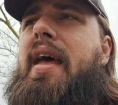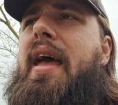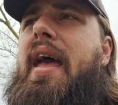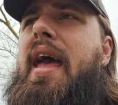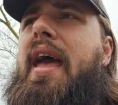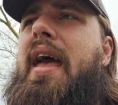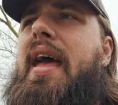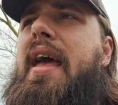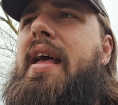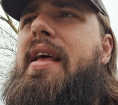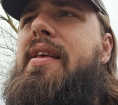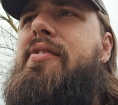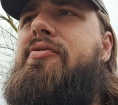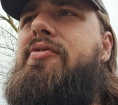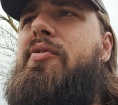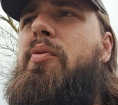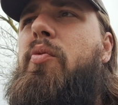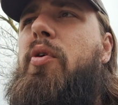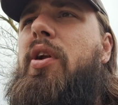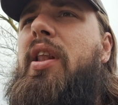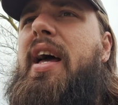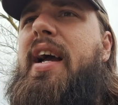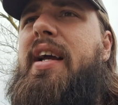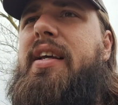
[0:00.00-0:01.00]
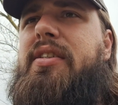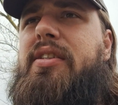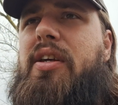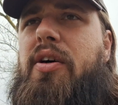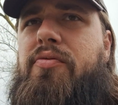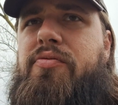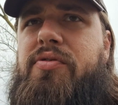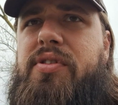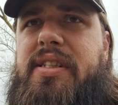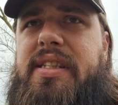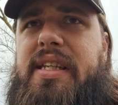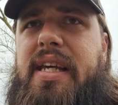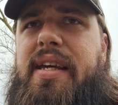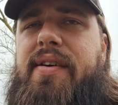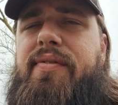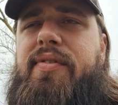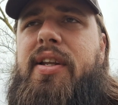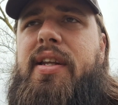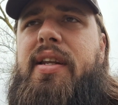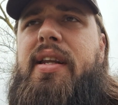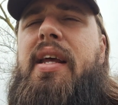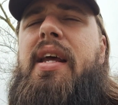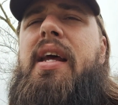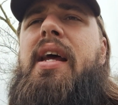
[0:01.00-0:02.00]
and so we're like zone
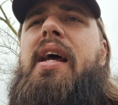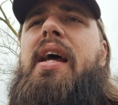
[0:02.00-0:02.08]
7.